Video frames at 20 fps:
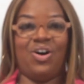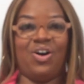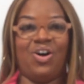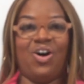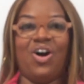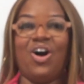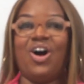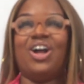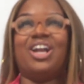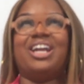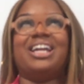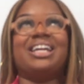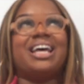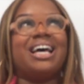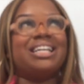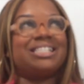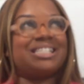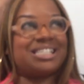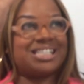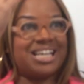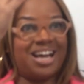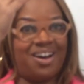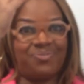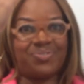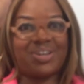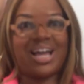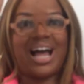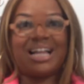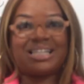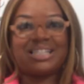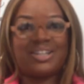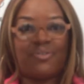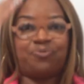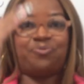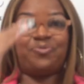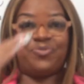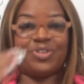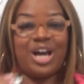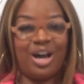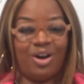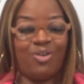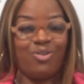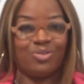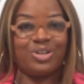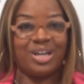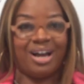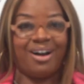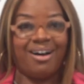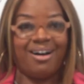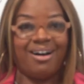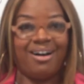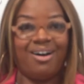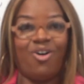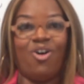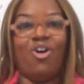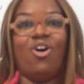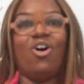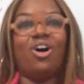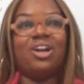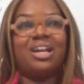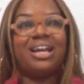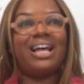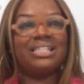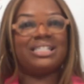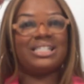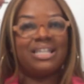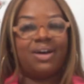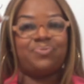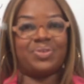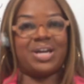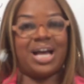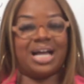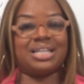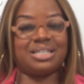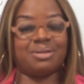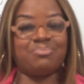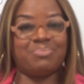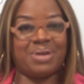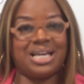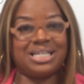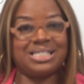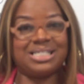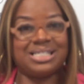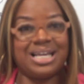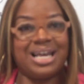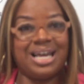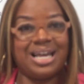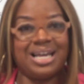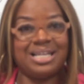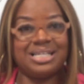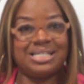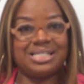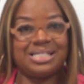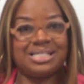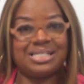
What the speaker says: All of that stuff got to flow, y'all. All of that stuff got to make sense.